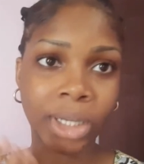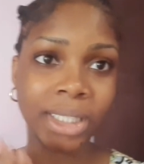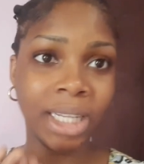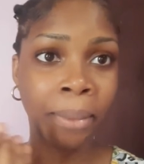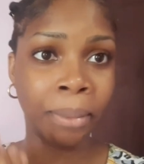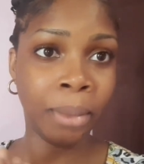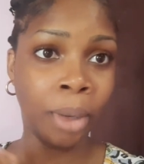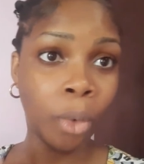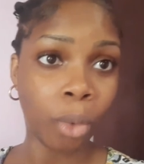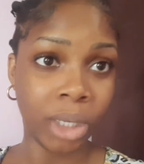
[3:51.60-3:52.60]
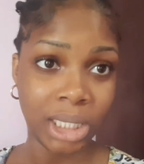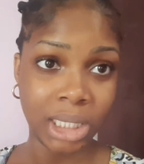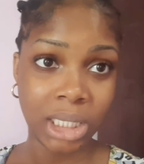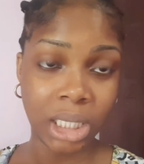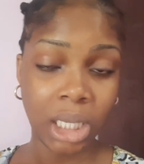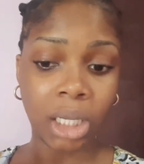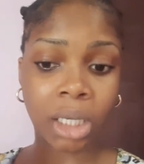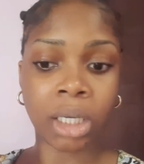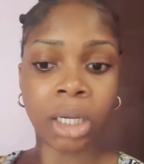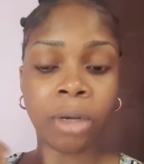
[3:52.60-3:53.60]
they're in minimal quantity
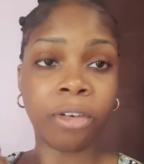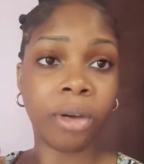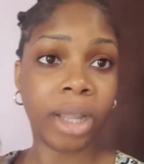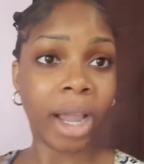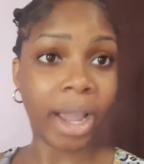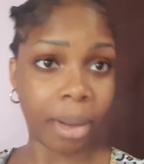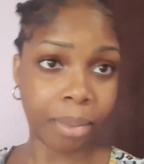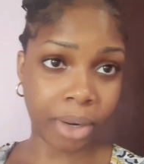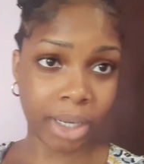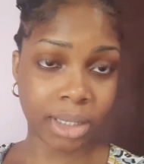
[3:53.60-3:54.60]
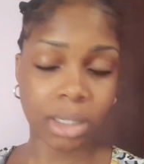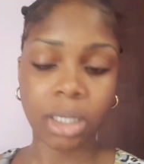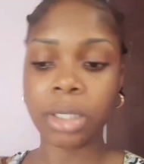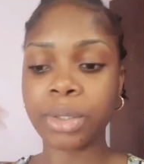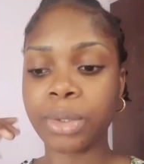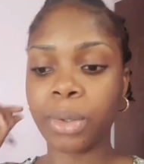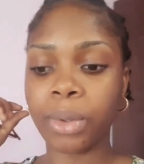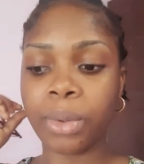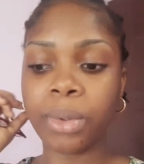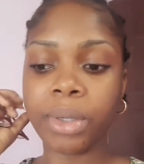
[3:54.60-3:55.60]
for a higher price.
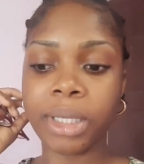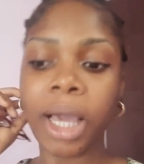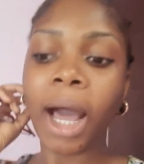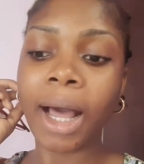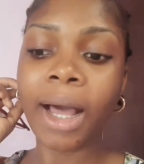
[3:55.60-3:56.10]
So yeah,